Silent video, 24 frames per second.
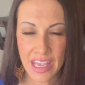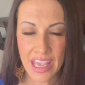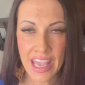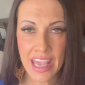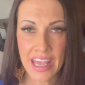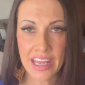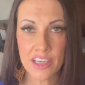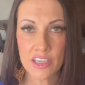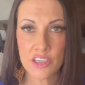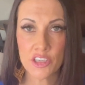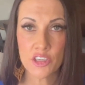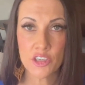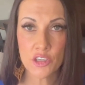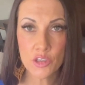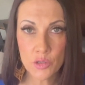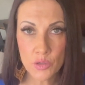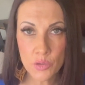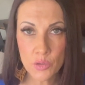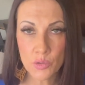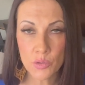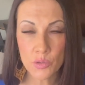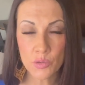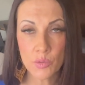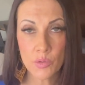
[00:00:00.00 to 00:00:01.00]
And
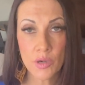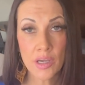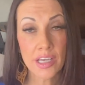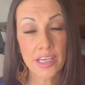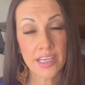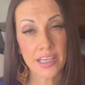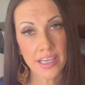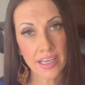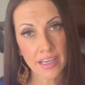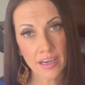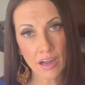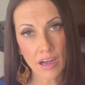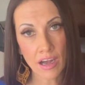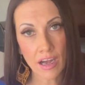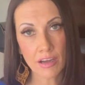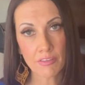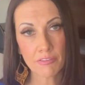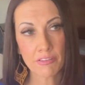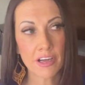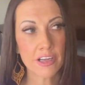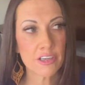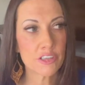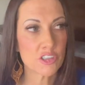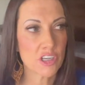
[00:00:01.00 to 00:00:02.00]
you get off
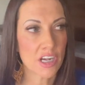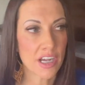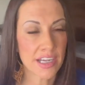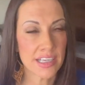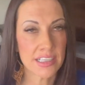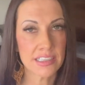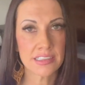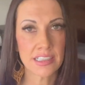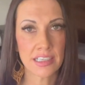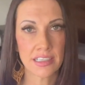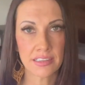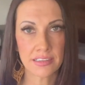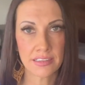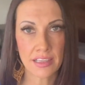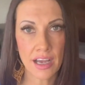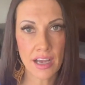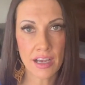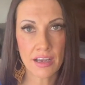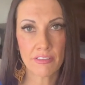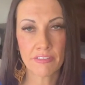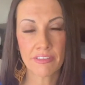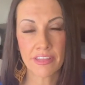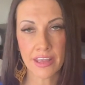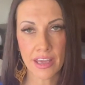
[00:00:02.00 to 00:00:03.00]
on trying to
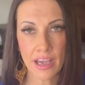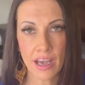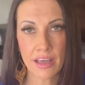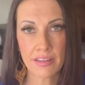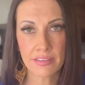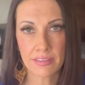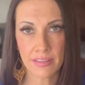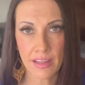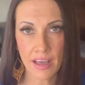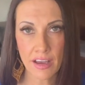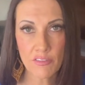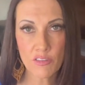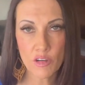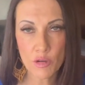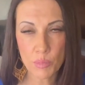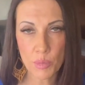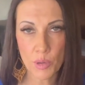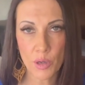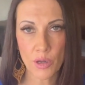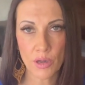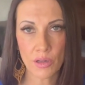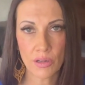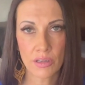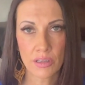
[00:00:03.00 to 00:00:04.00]
love the
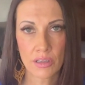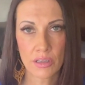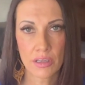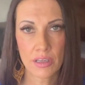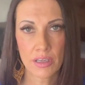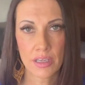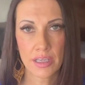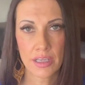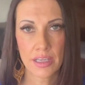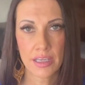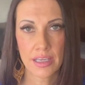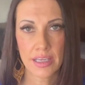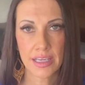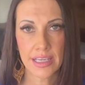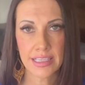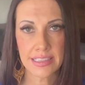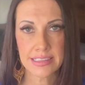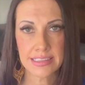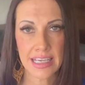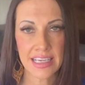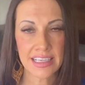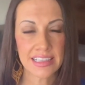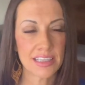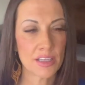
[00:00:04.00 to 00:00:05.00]
unlovable. It's
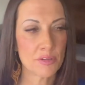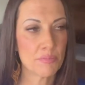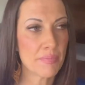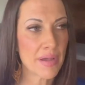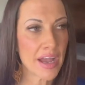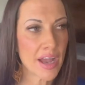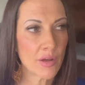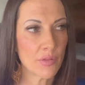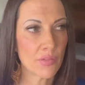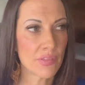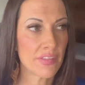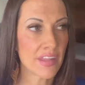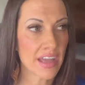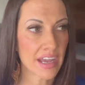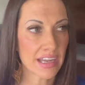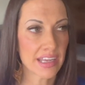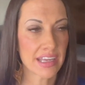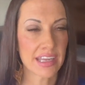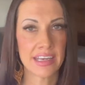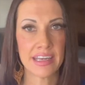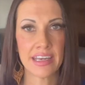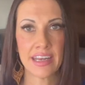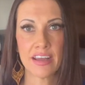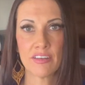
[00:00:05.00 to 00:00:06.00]
like the mountain that
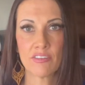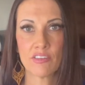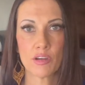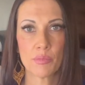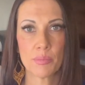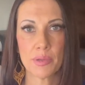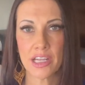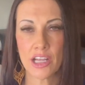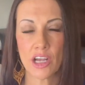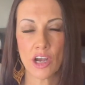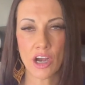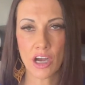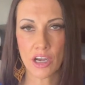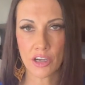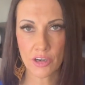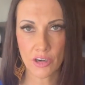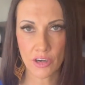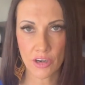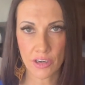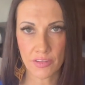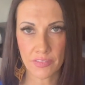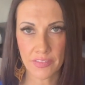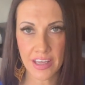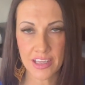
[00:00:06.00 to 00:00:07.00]
can never be
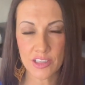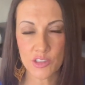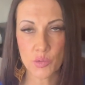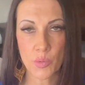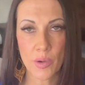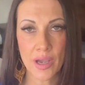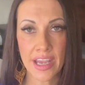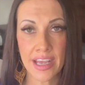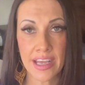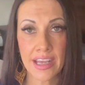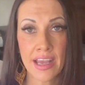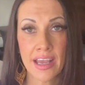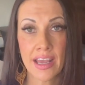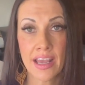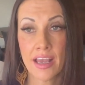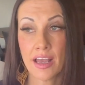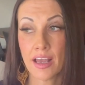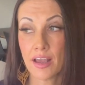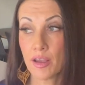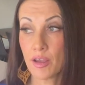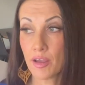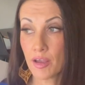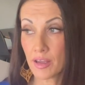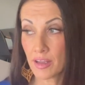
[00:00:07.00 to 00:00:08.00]
conquered. That's why,
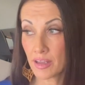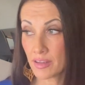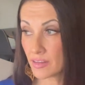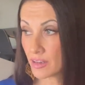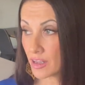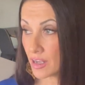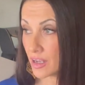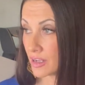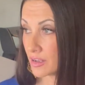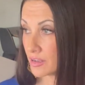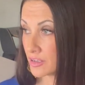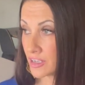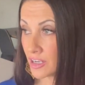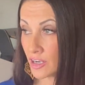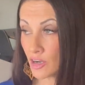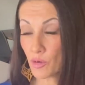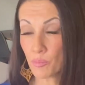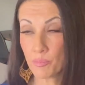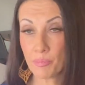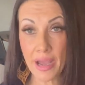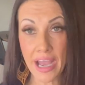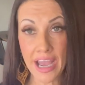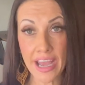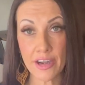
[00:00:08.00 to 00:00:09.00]
you know,
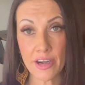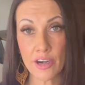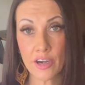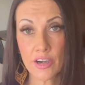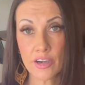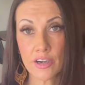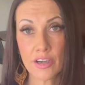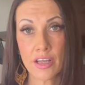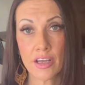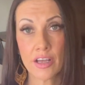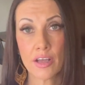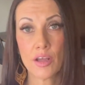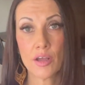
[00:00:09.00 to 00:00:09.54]
battered